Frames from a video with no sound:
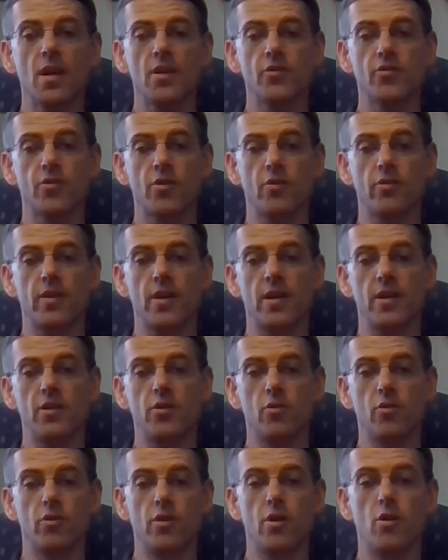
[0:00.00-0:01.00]
so that
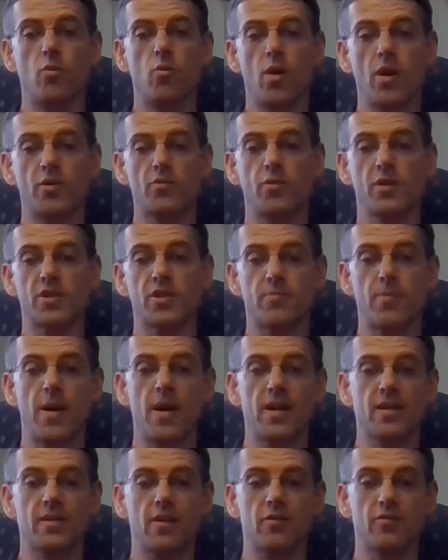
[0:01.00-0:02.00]
you'll know what to expect.